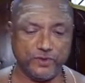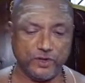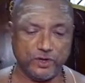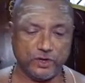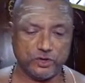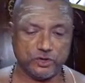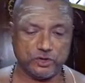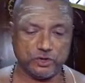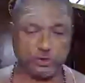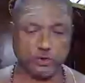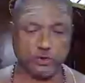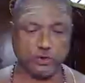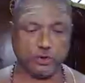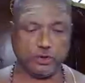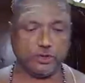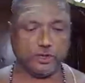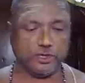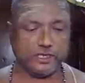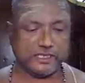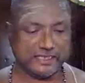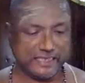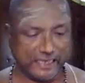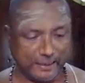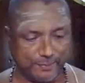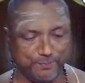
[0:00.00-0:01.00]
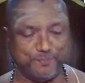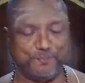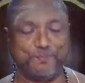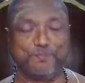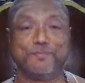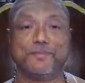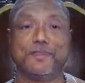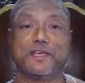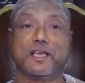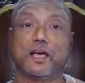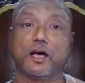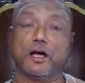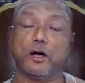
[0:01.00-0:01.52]
So, that
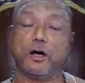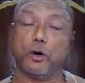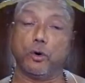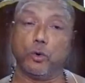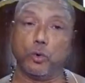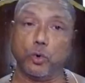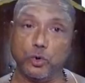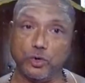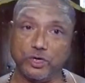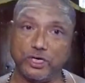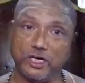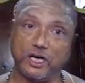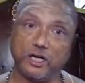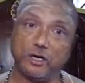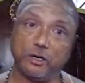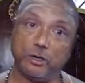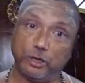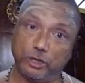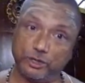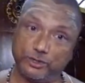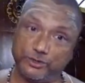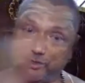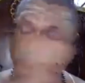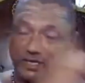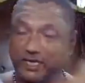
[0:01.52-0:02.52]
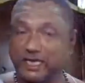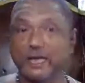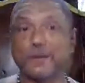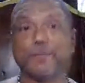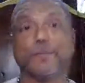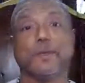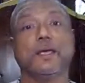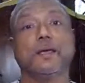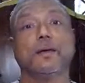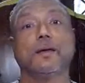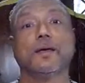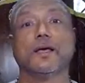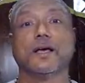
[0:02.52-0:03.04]
omkara also can
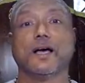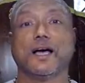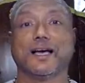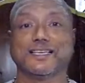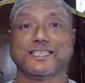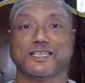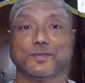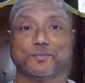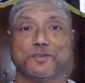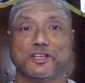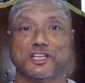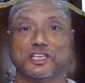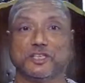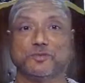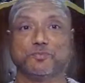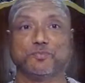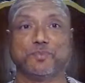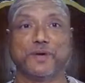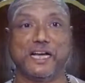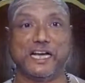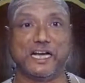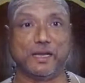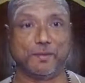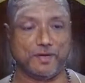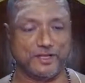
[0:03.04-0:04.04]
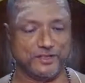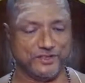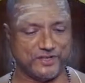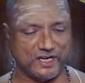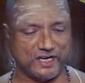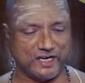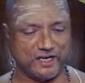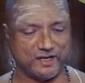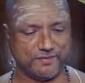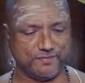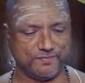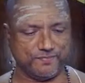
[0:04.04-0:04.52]
be accepted as pinda mantra.